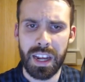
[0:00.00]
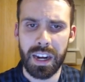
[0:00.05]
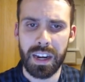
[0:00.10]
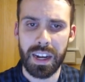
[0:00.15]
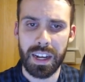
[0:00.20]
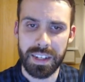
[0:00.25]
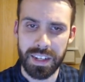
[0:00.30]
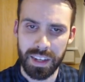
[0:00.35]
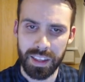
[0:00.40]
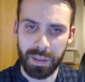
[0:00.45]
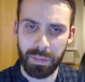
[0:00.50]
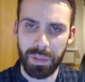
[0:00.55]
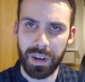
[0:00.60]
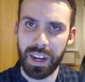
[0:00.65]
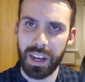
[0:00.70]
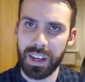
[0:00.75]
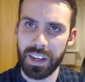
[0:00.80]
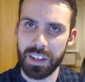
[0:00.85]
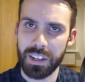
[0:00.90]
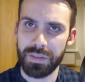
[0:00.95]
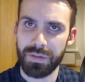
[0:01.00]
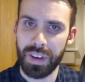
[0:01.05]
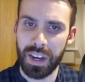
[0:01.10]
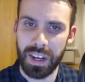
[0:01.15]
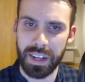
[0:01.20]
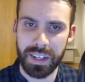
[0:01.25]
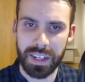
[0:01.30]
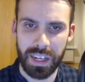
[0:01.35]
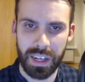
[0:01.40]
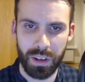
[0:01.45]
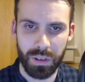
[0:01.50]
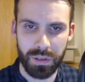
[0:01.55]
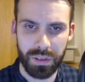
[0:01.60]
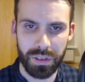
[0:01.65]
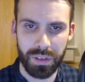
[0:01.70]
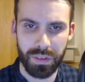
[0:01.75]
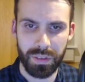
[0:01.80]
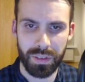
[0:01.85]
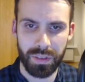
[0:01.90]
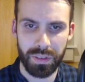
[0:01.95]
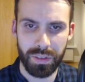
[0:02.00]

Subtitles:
letting the players find out